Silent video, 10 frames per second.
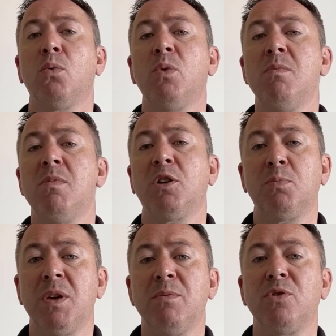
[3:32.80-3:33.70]
We must
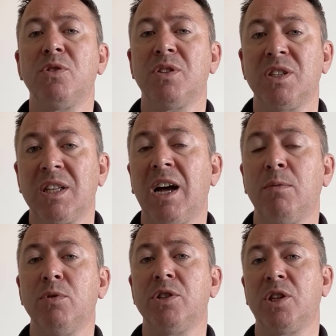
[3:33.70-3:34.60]
be able to
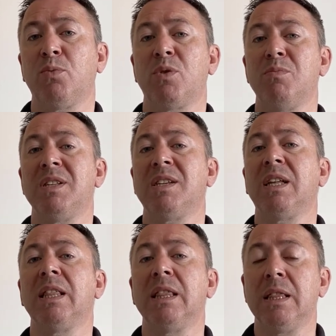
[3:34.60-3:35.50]
establish that we're meeting
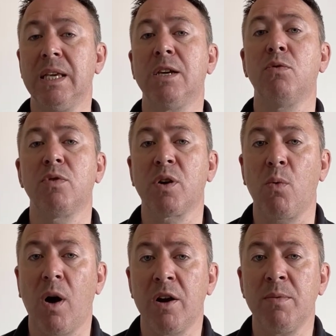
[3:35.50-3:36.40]
legal
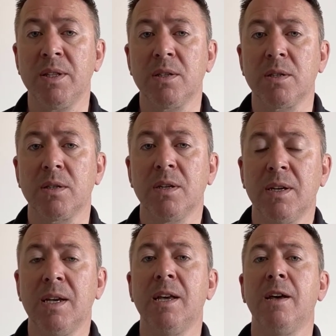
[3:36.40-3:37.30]
requirements,
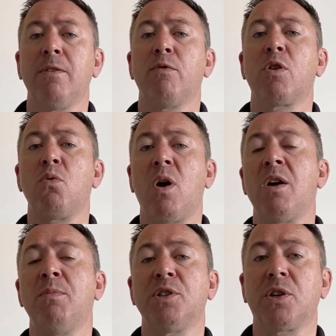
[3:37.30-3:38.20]

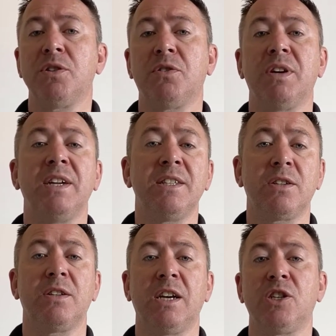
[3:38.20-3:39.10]
requirements under
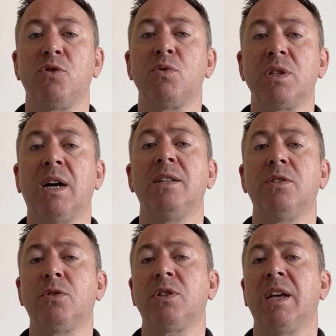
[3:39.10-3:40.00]
international
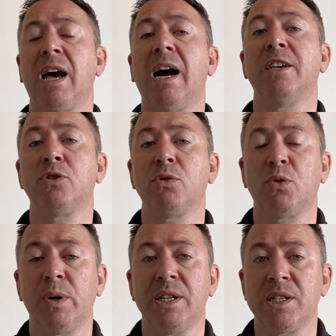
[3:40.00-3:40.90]
standards like ISO
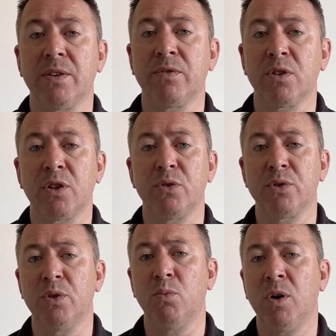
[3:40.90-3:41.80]

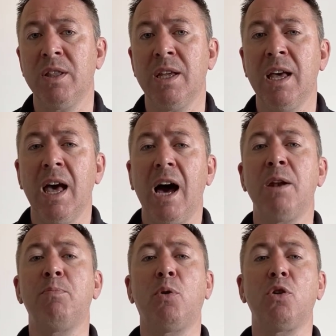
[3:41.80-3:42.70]
27001,
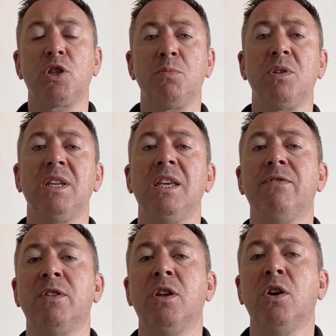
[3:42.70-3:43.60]
and possibly
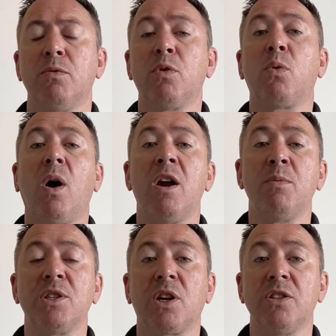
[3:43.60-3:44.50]
even
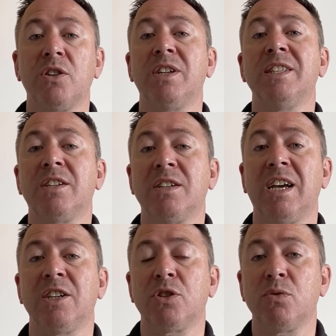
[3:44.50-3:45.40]
requirements under
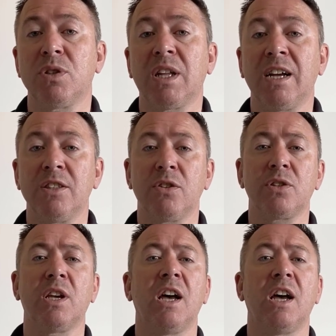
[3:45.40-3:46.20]
international standards,